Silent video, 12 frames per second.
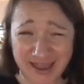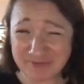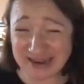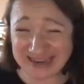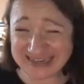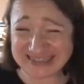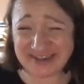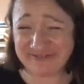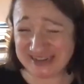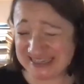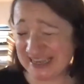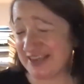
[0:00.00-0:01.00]
will endeavor
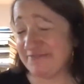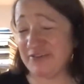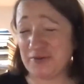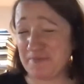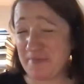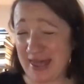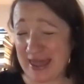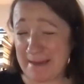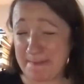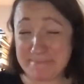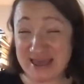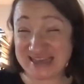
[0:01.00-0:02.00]
to give you my
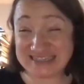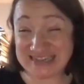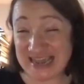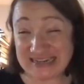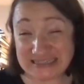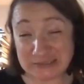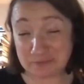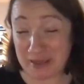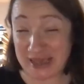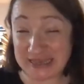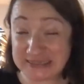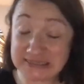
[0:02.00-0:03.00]
best
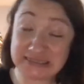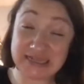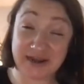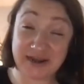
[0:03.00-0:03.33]
headspace and